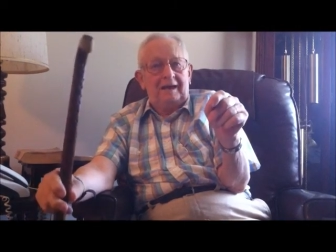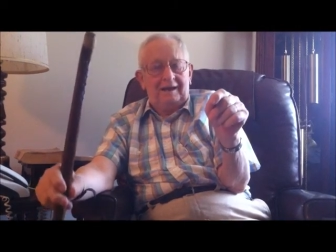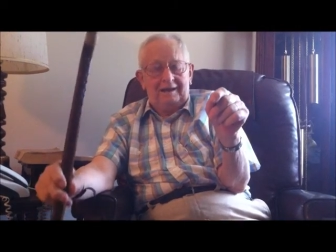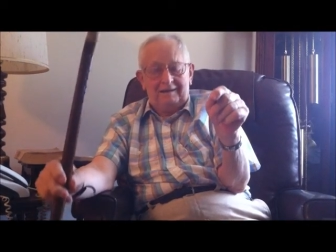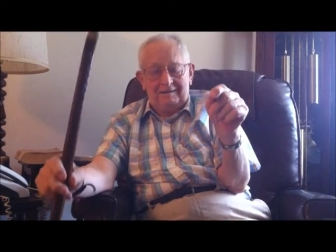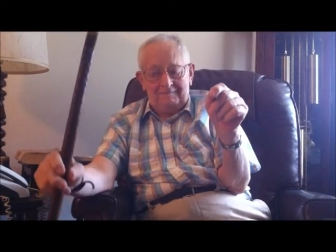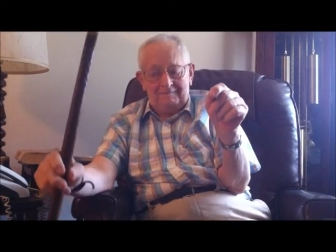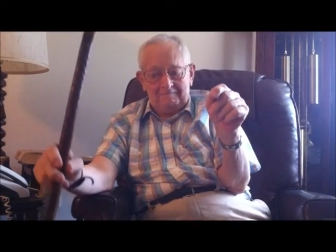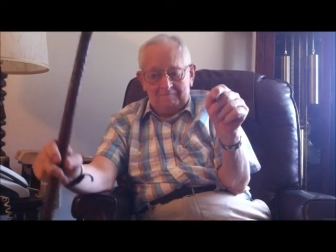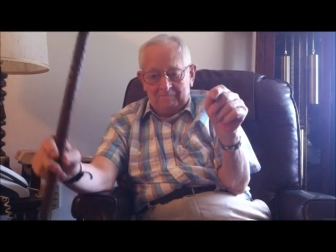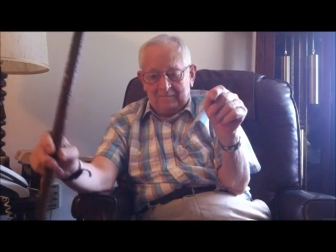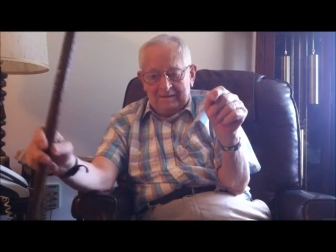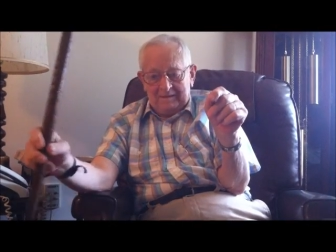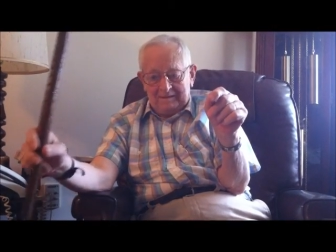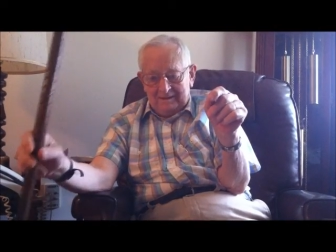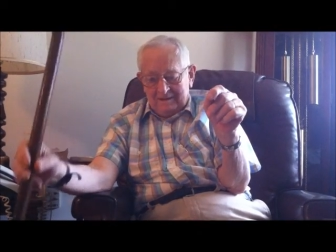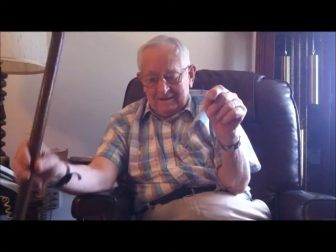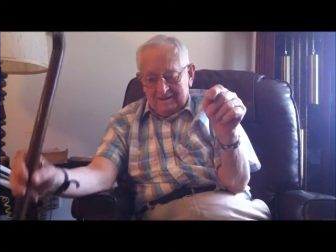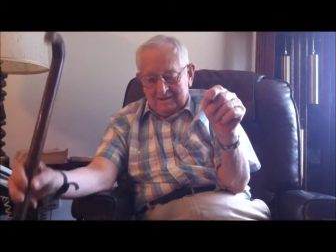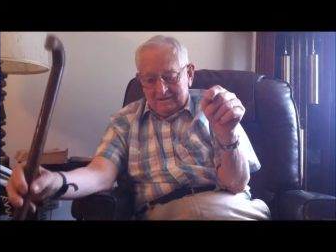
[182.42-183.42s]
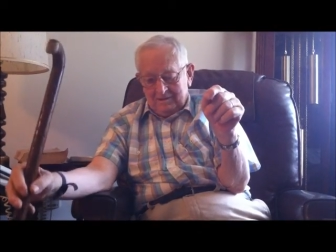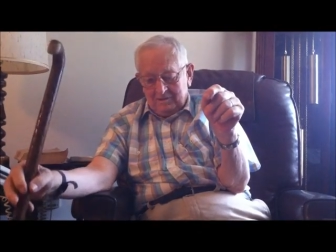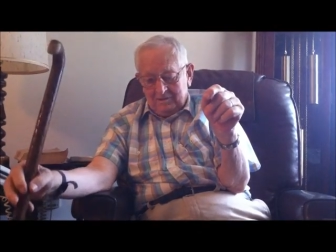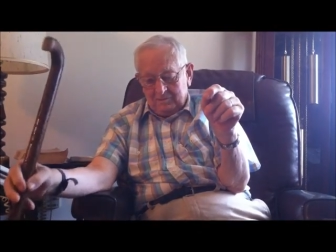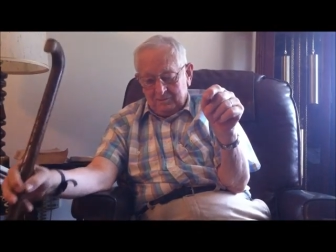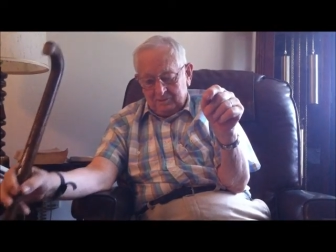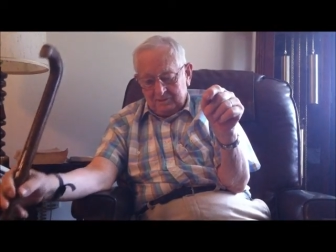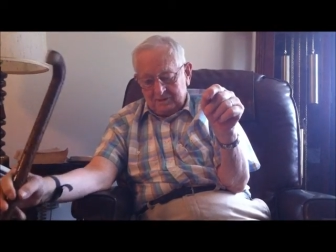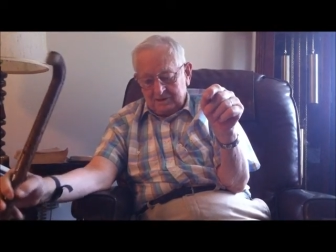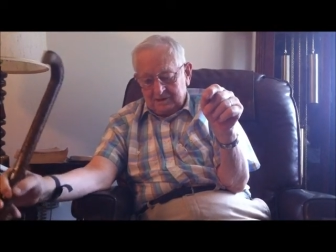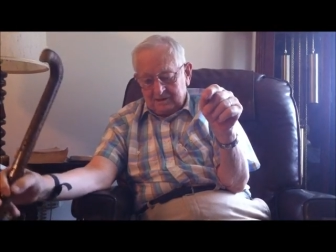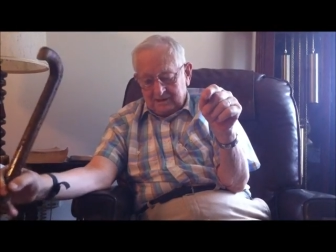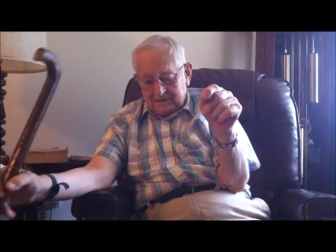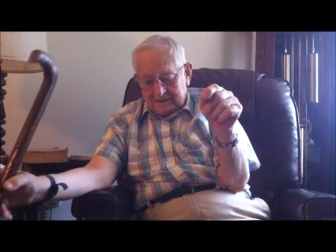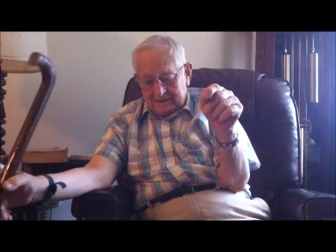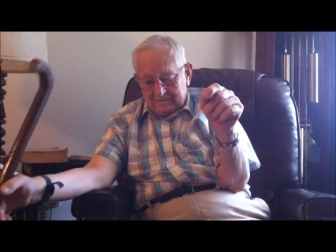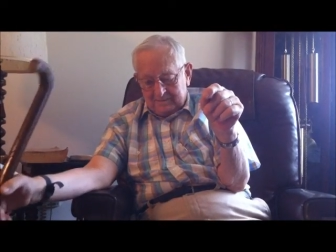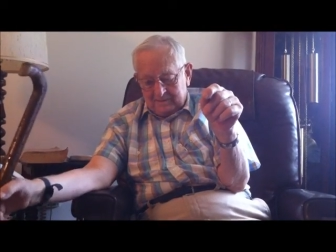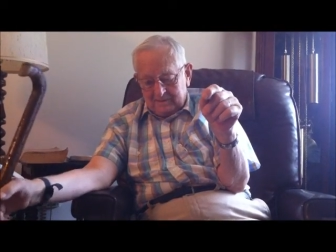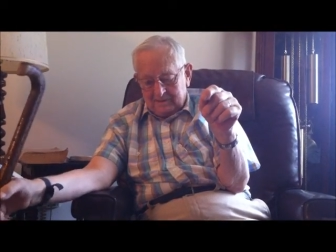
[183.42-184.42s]
and there was a
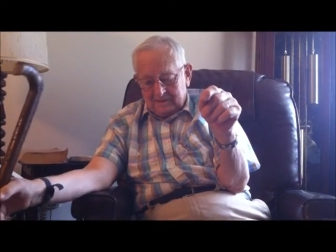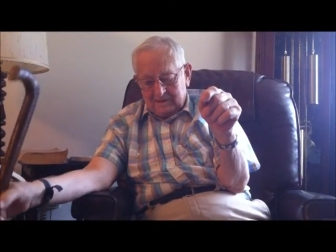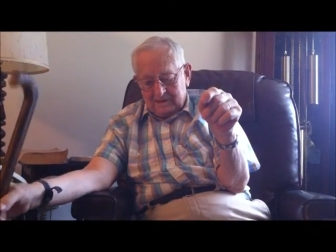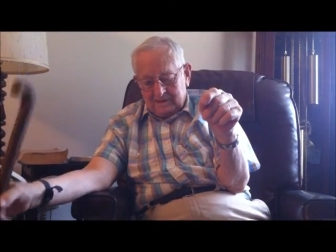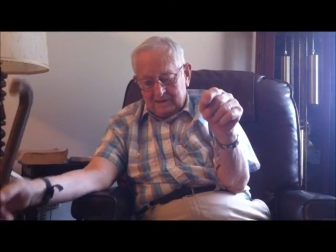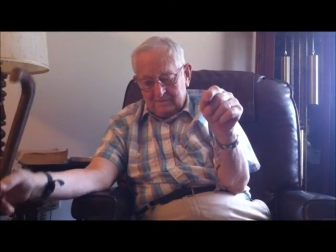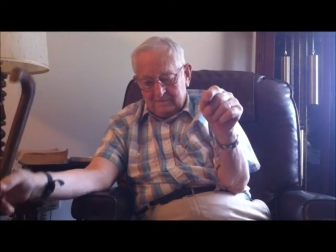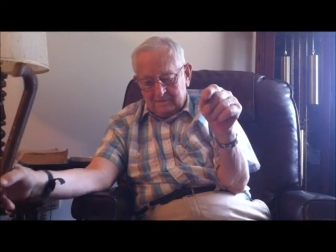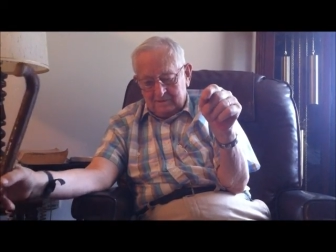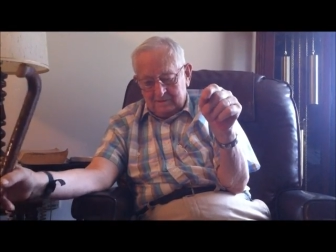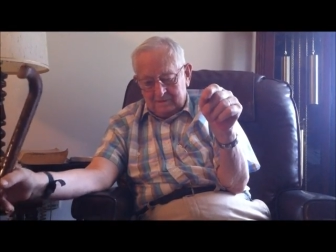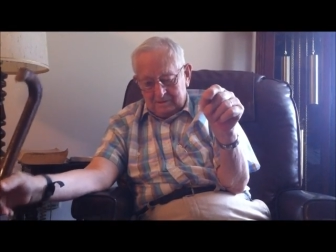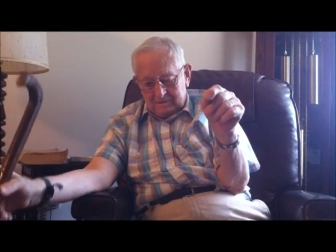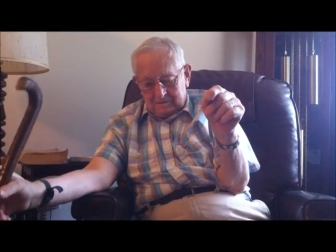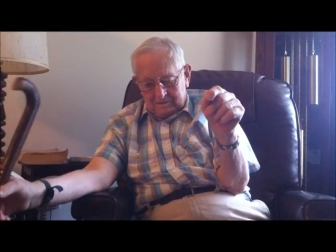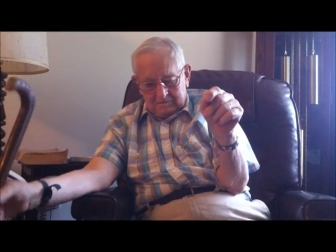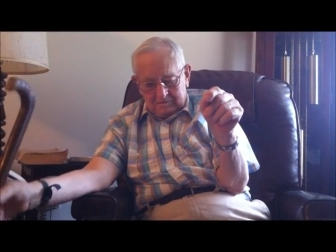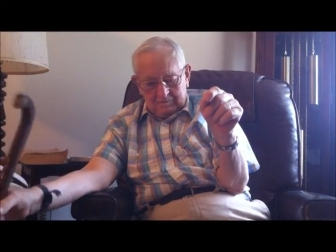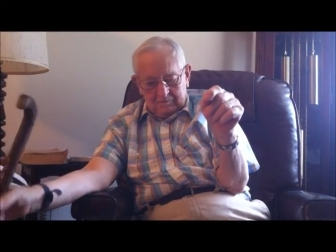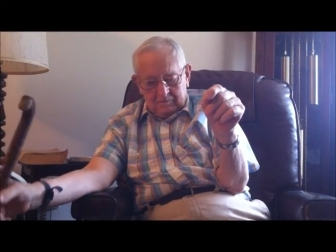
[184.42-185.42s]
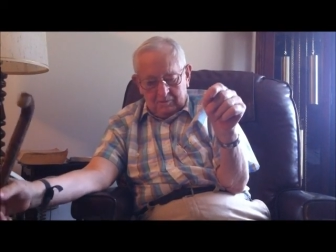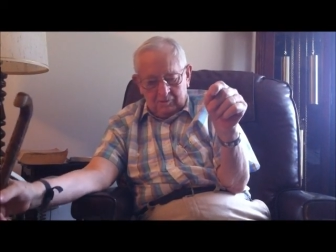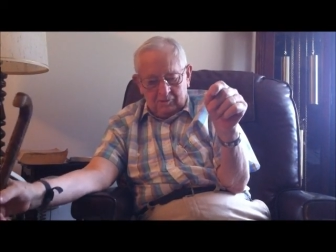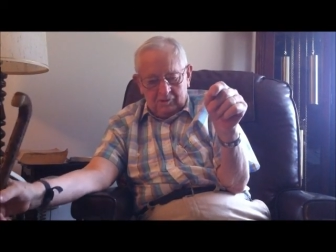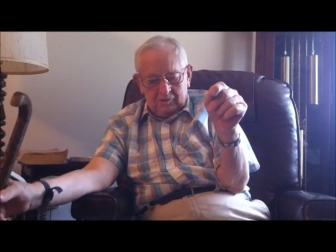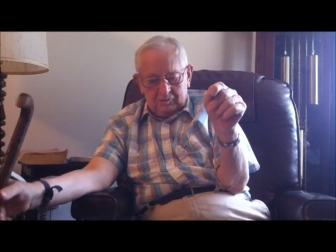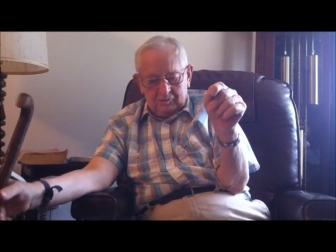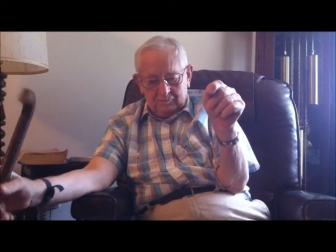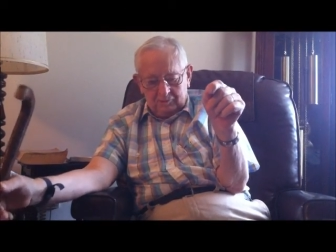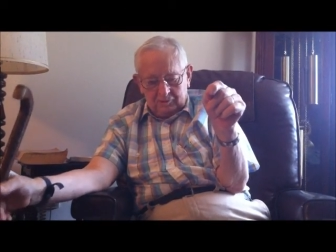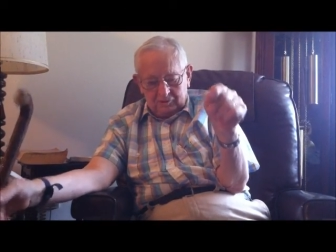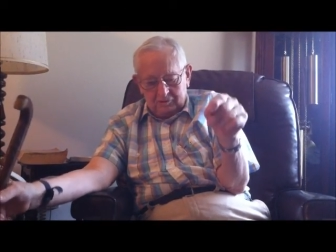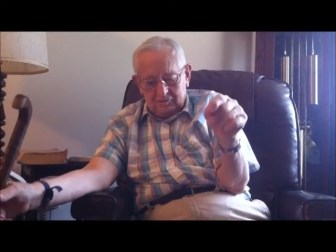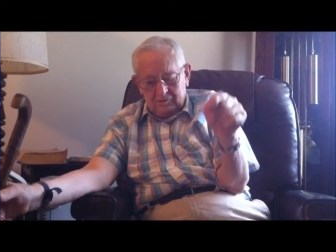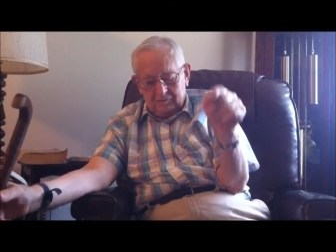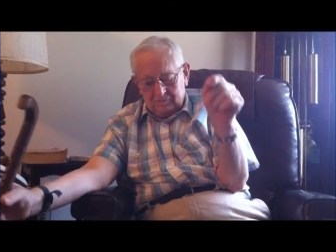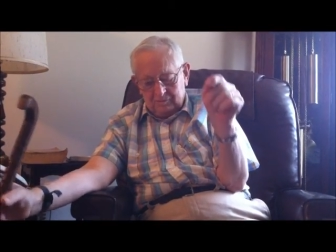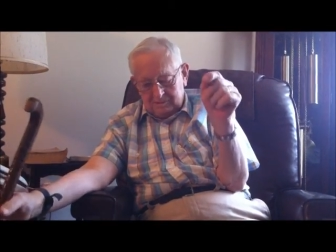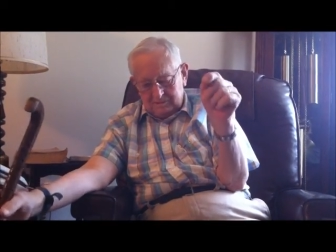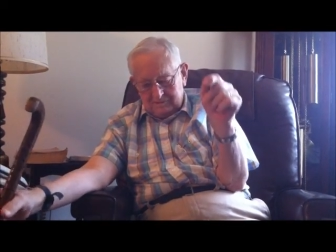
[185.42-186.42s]
guy by the name of William
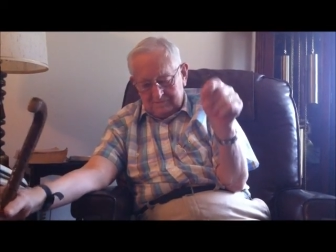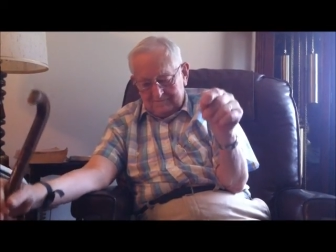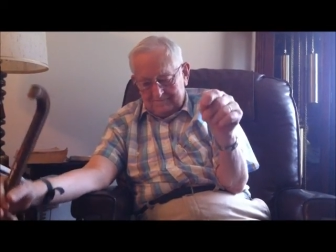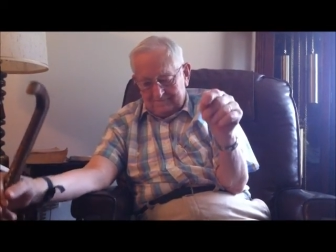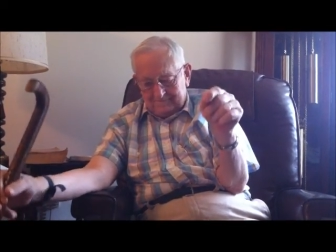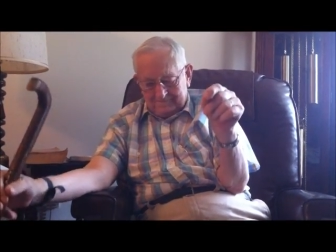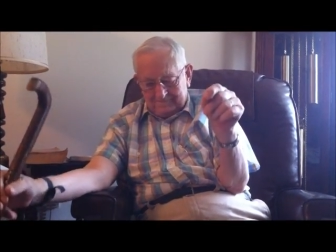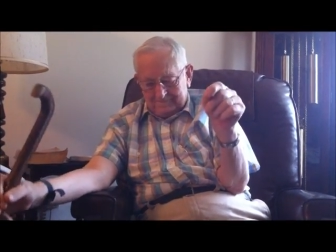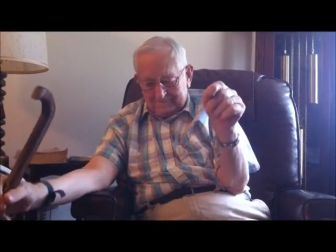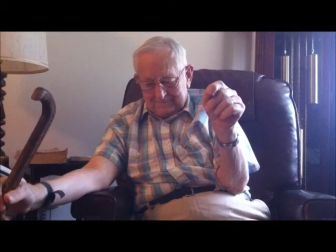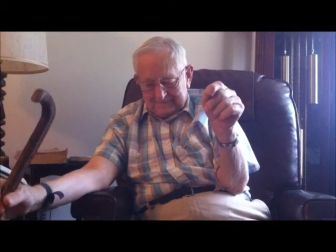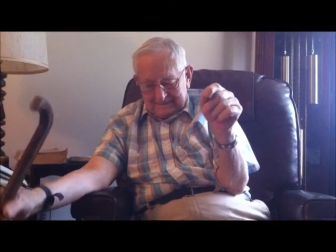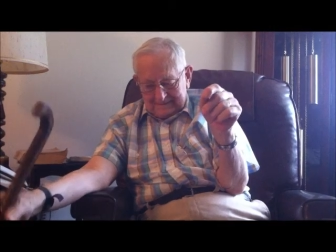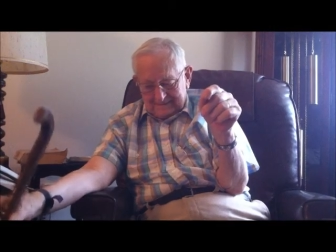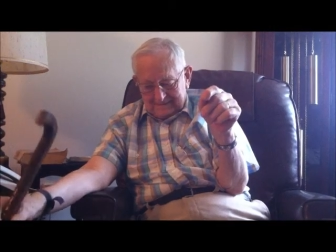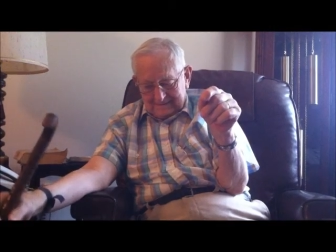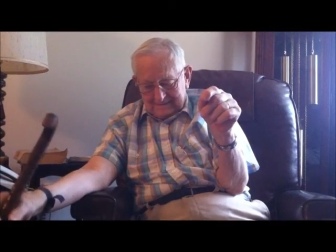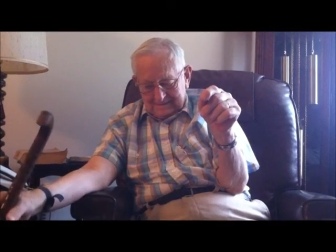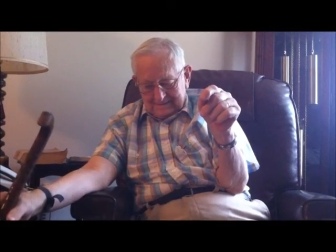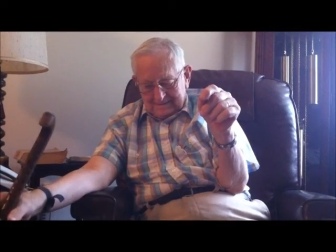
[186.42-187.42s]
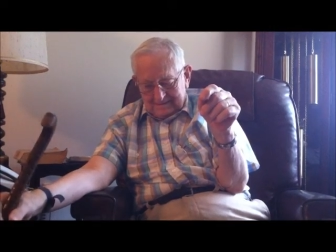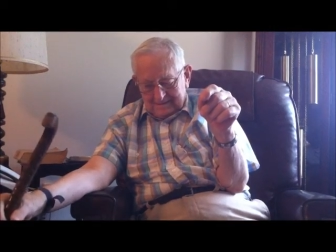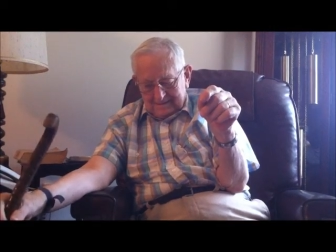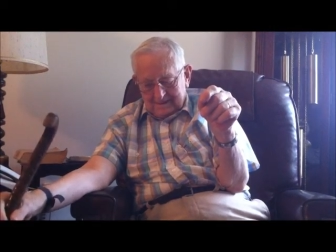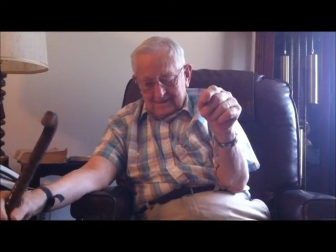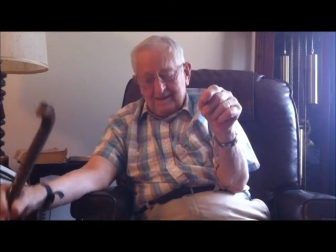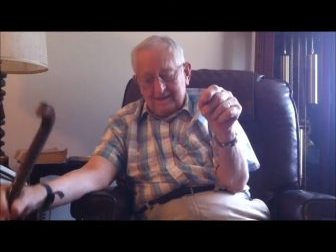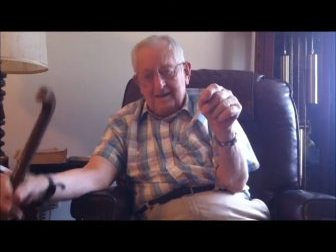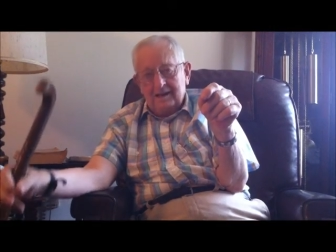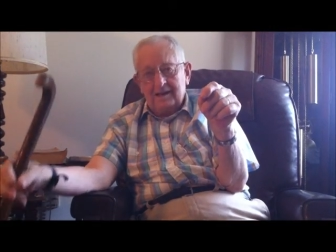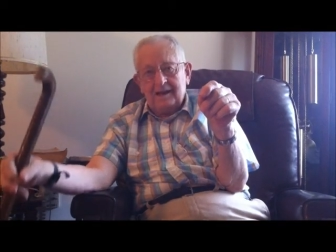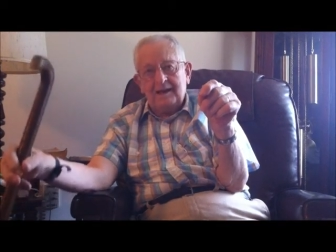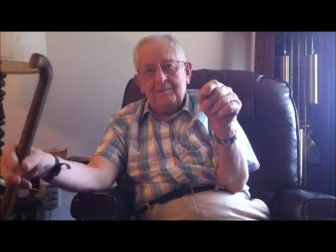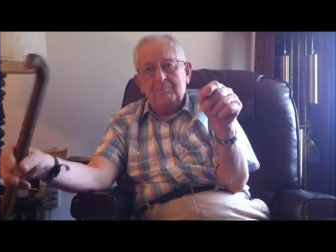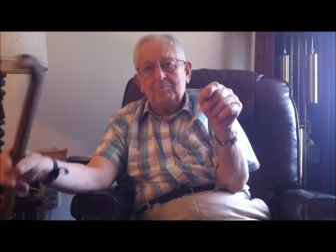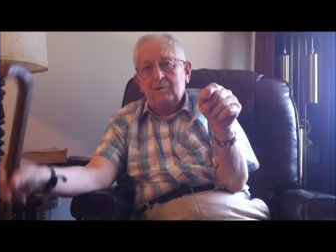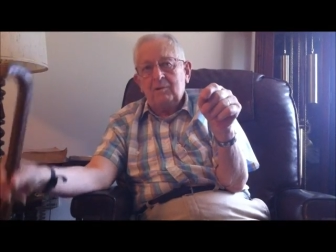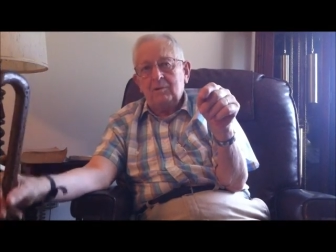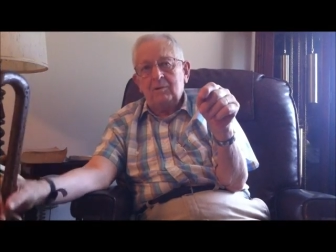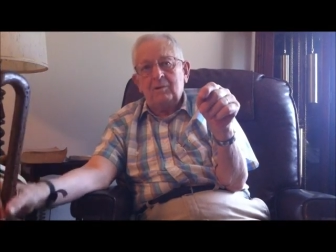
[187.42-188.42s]
Sherman.
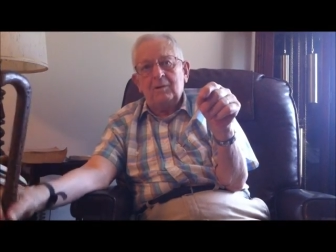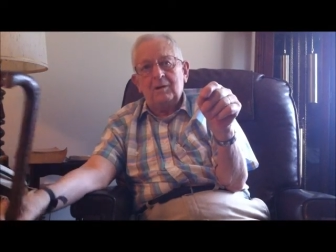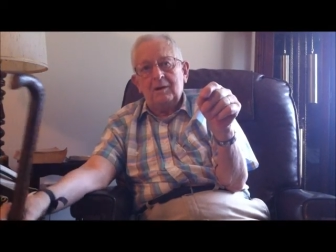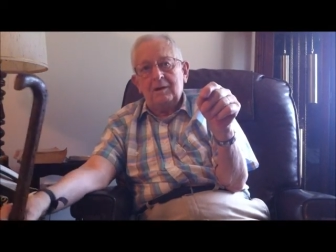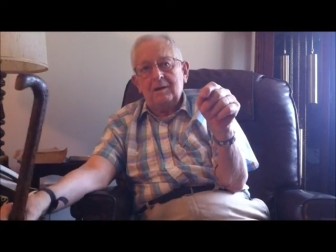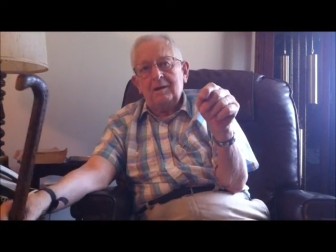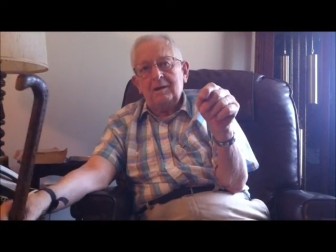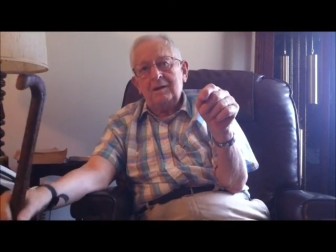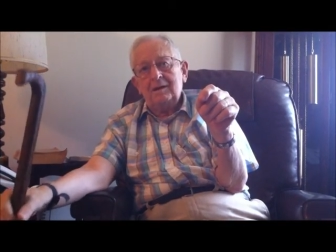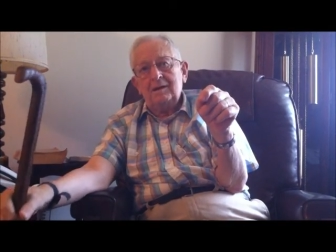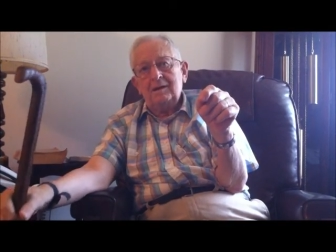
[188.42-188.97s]
He bought